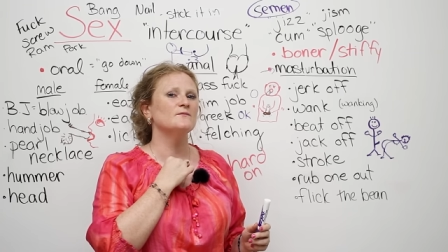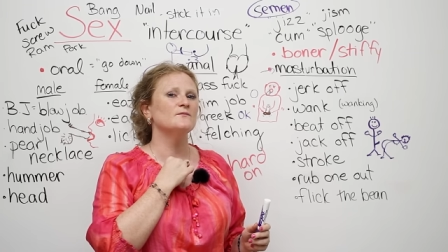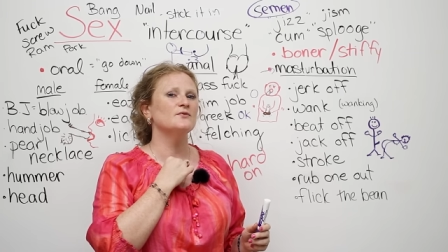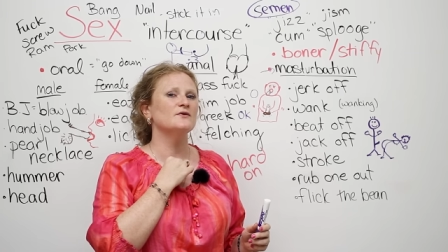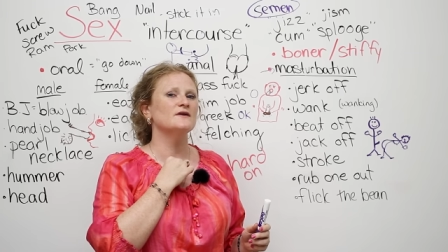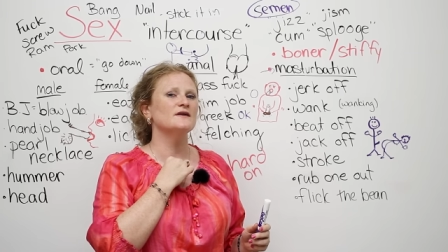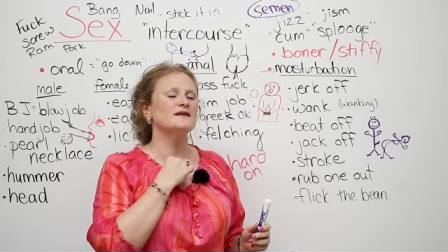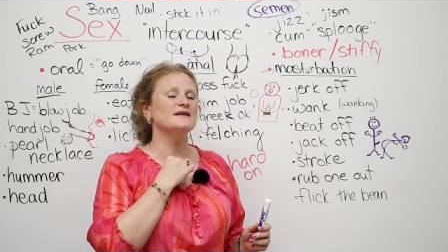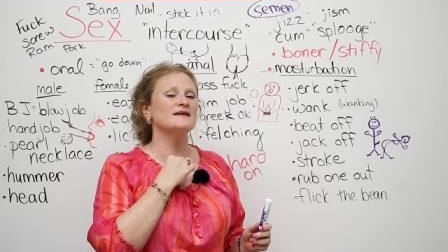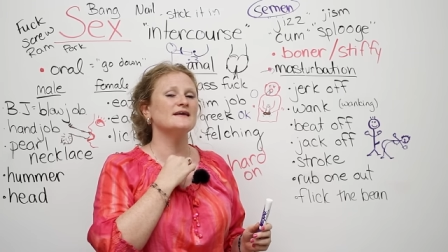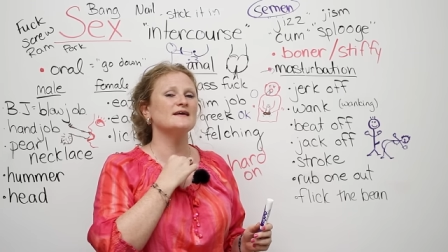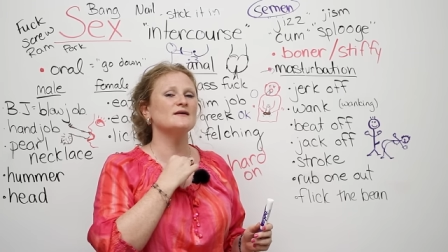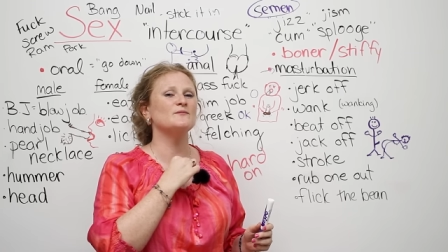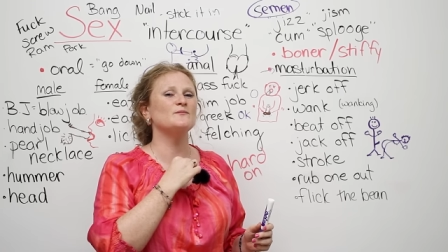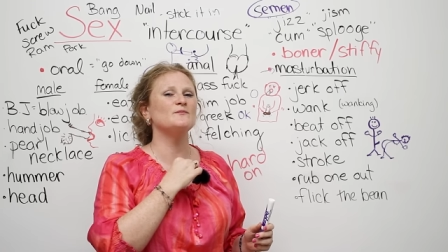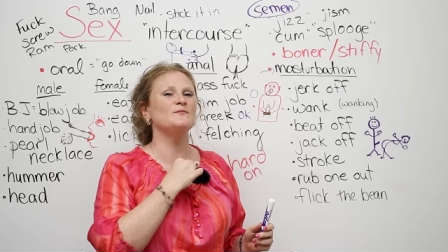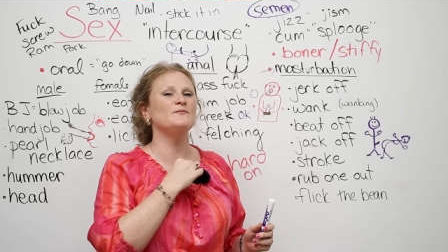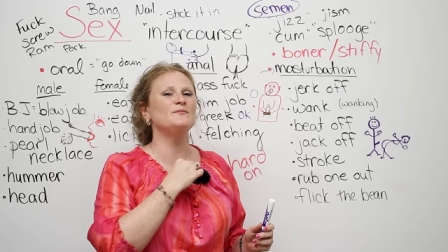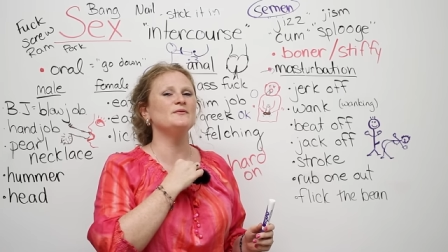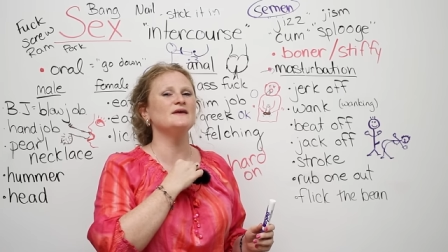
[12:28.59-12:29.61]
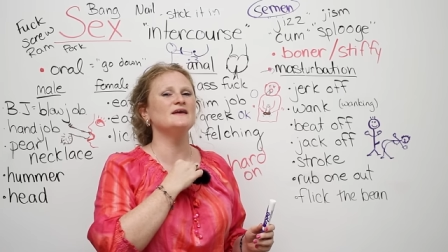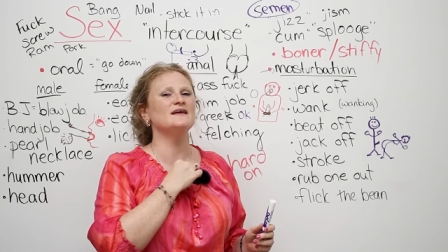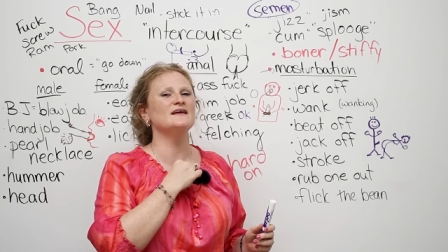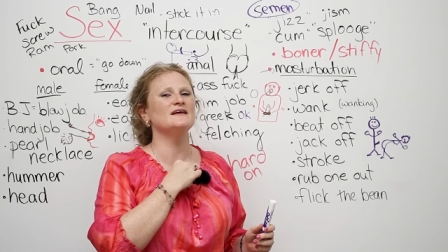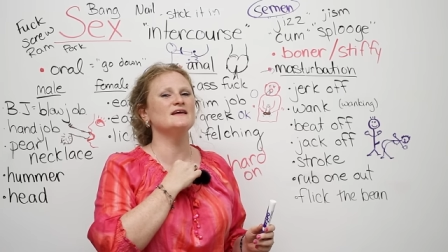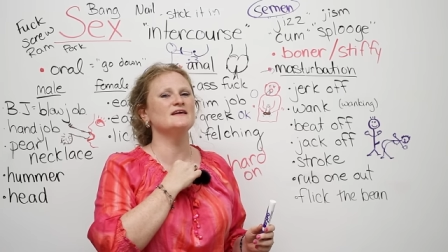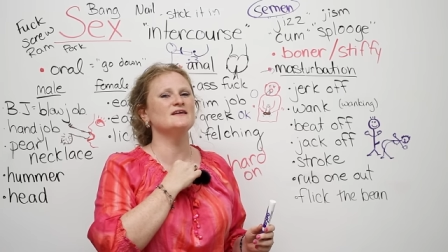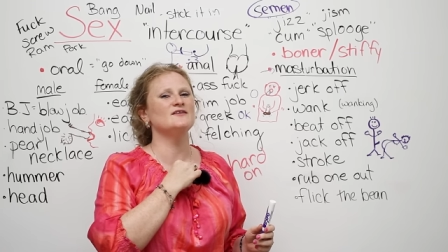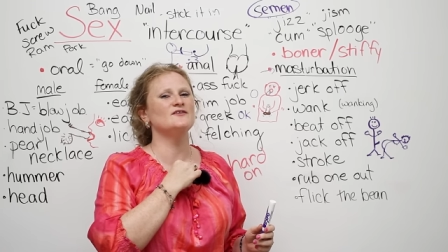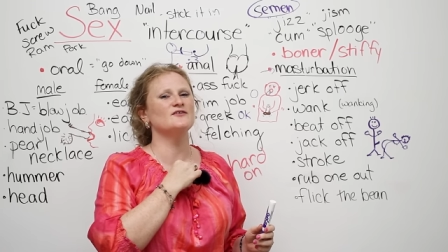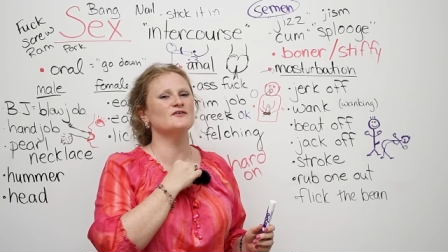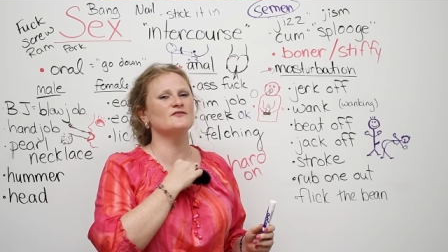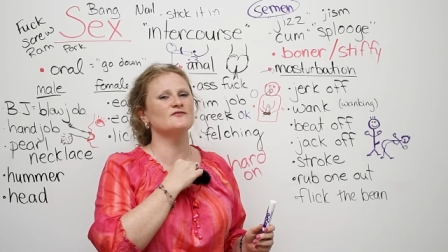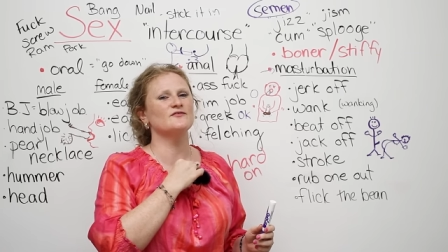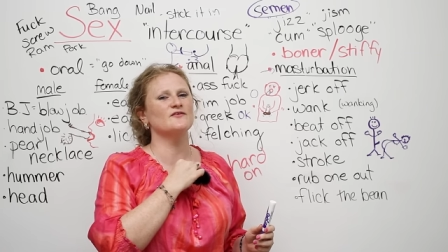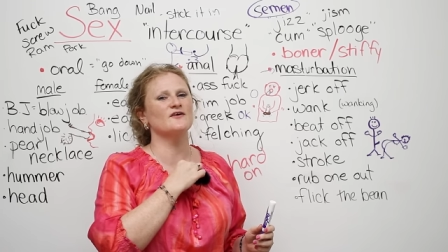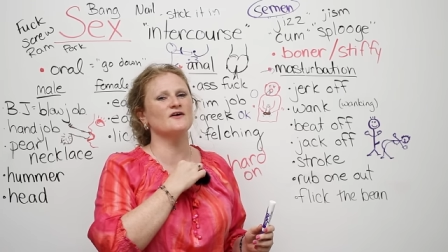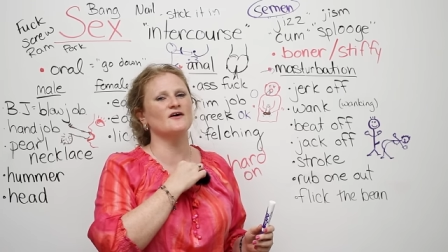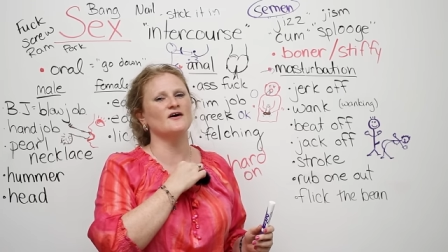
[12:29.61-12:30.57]
put it like beads
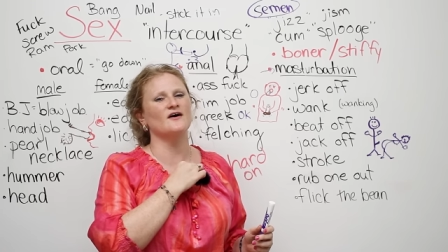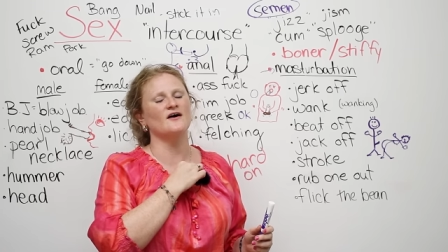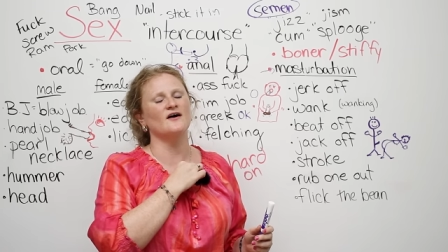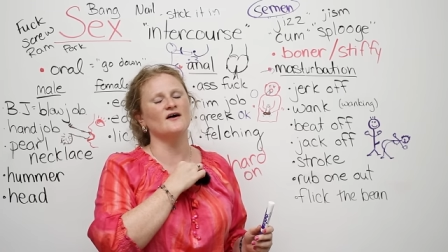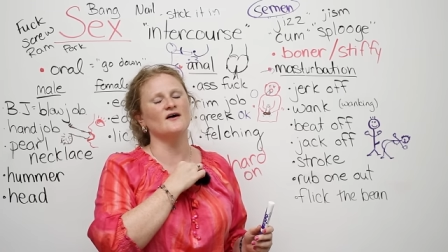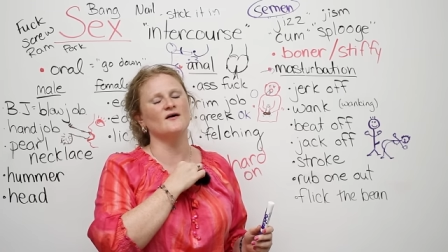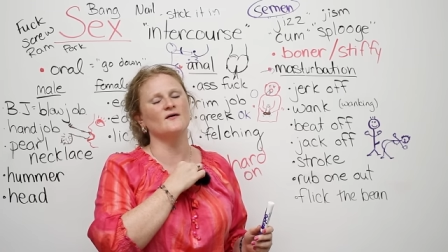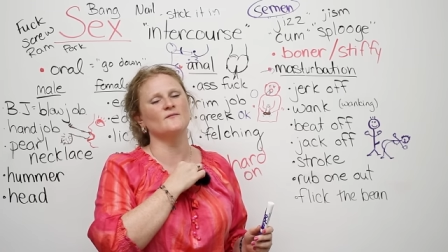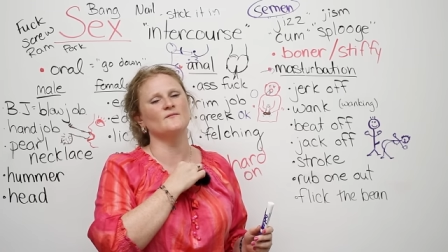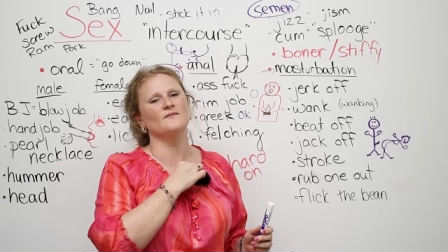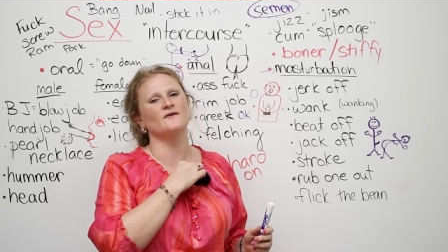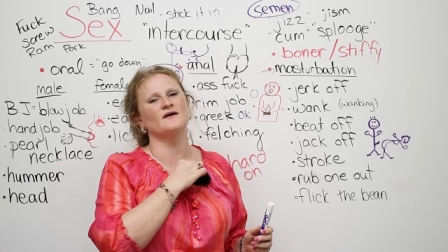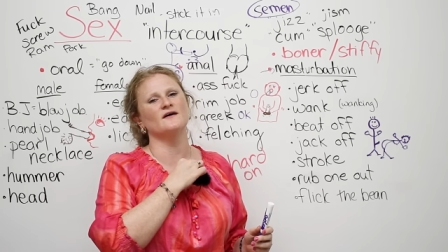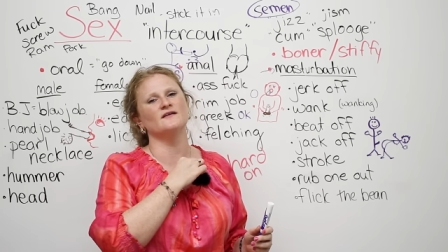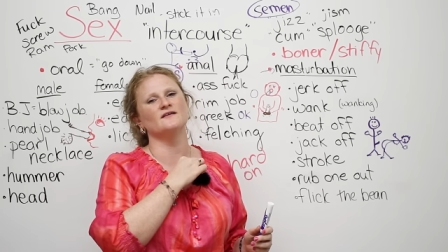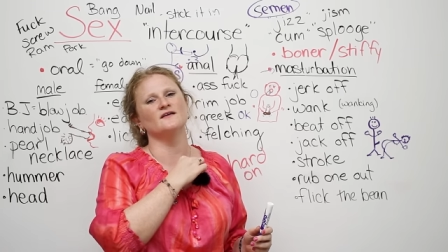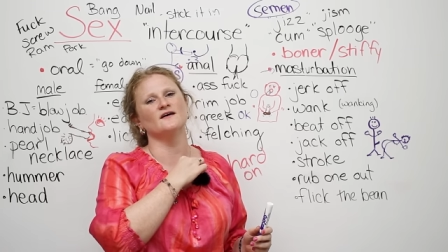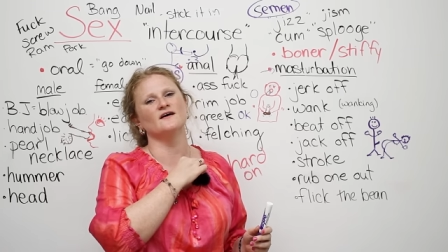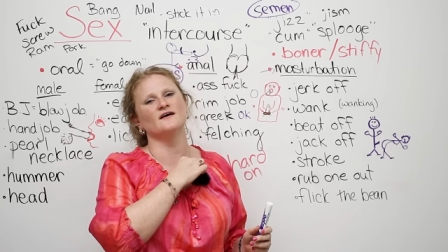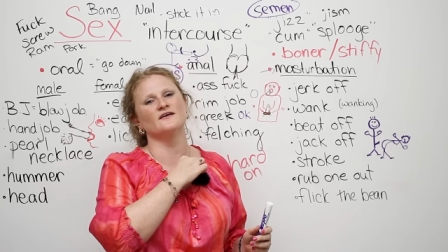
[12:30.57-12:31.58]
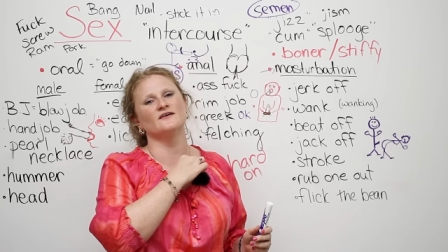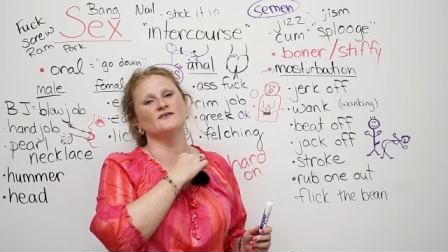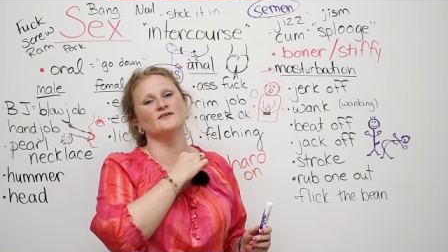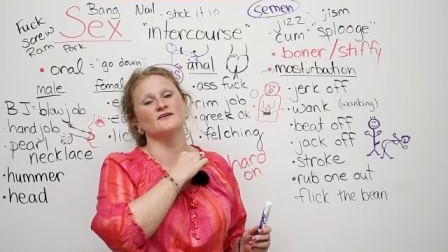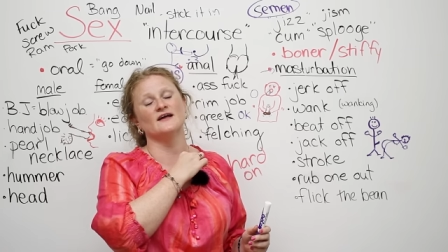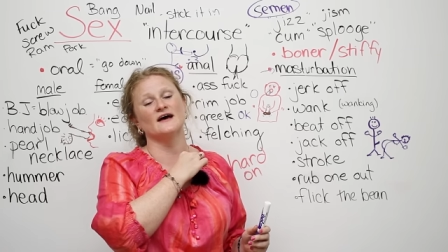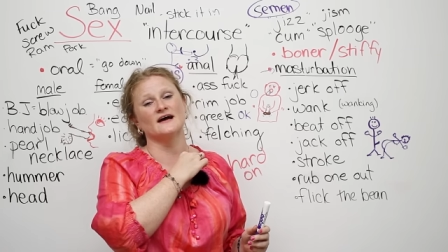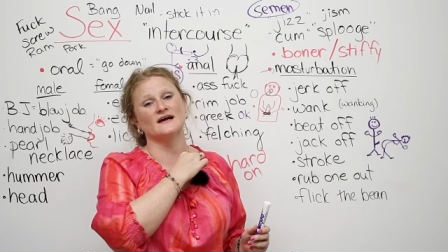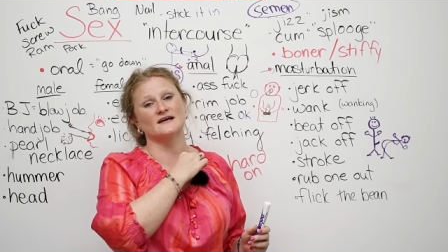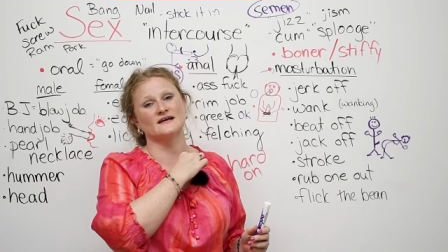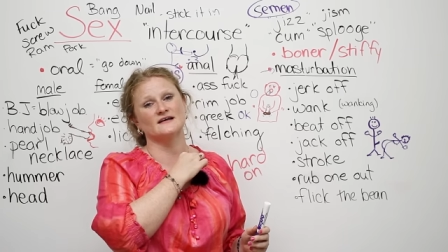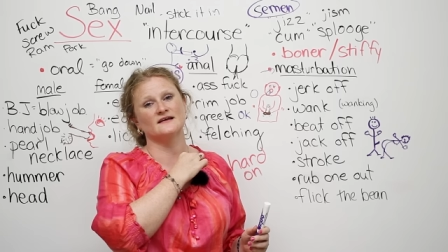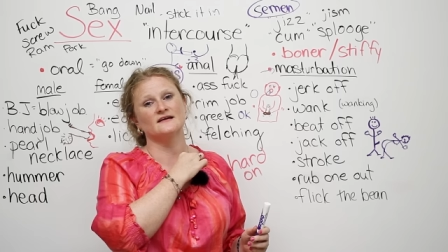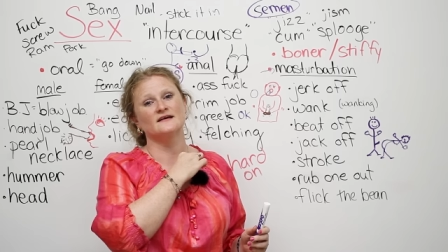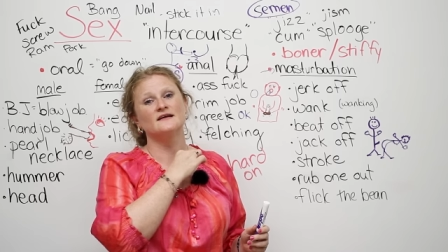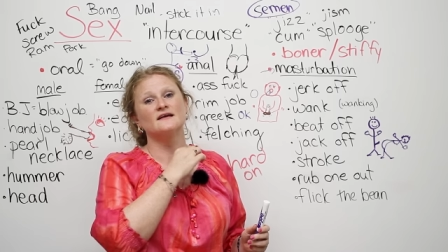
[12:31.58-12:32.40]
of cum along your neck.